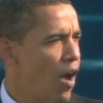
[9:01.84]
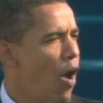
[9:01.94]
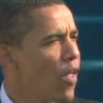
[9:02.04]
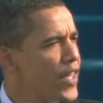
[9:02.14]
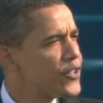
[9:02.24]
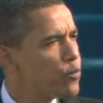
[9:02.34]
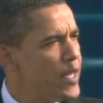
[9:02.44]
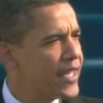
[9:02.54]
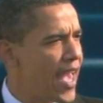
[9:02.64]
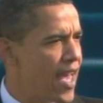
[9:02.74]
All this
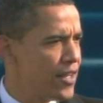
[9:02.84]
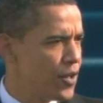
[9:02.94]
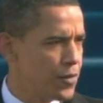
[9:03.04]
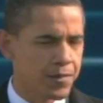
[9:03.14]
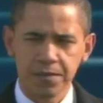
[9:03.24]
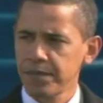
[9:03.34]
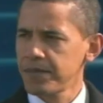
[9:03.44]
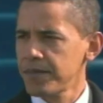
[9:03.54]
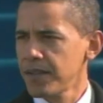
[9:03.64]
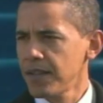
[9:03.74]
we can do.
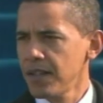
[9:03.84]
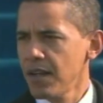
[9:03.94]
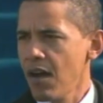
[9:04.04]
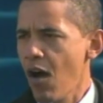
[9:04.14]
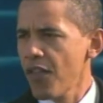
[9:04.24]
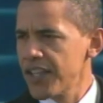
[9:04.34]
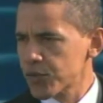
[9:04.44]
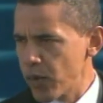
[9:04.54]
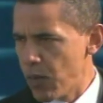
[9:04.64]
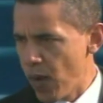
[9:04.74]
All
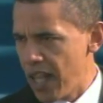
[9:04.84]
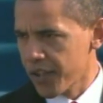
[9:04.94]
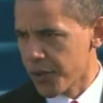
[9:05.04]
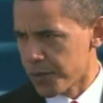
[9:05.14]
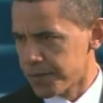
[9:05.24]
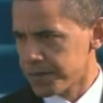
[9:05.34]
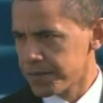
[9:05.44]
this we will do.